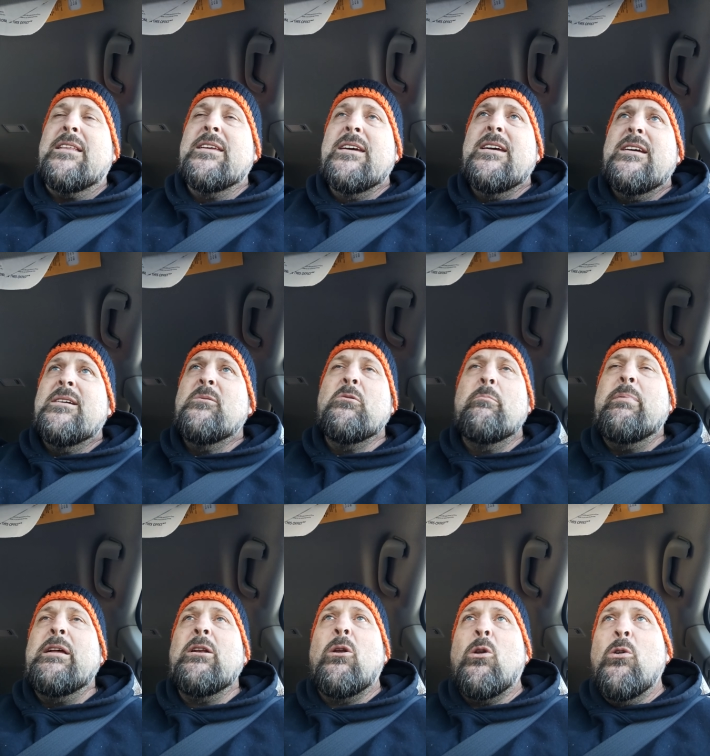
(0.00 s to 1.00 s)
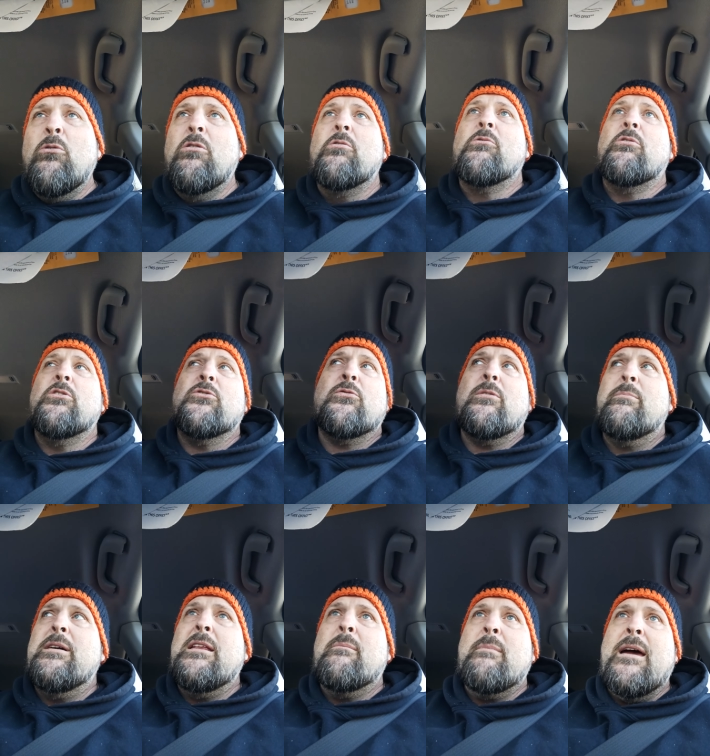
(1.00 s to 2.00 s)
It would be ludicrous for
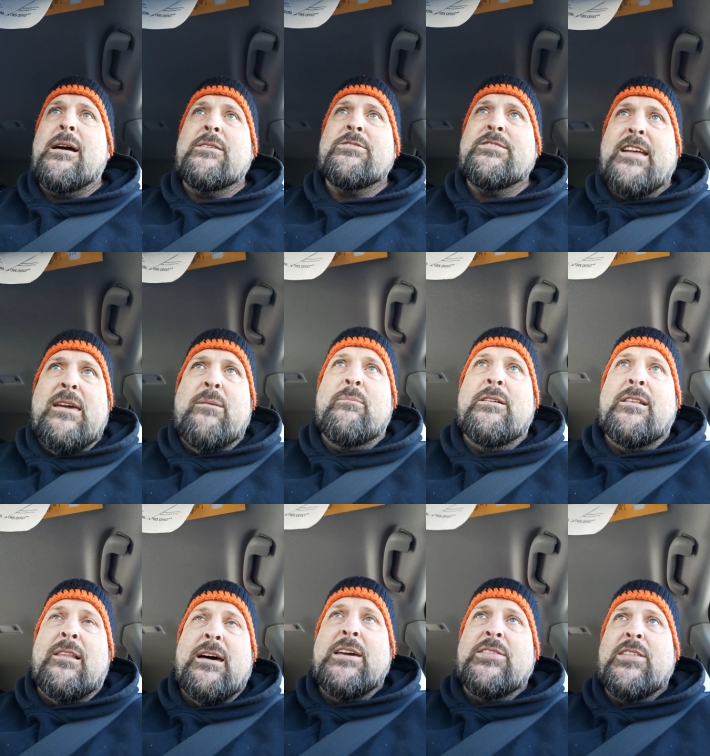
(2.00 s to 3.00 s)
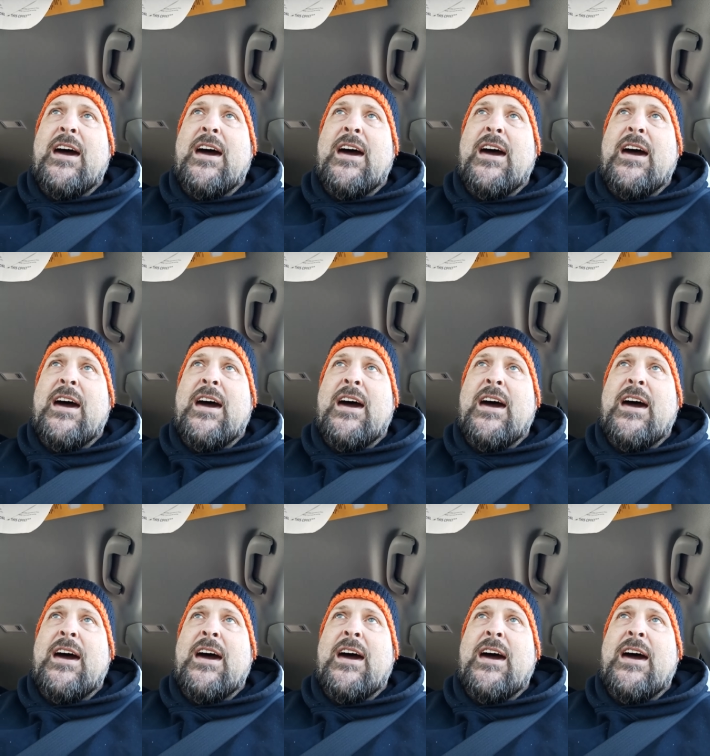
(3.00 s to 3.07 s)
me to make a statement like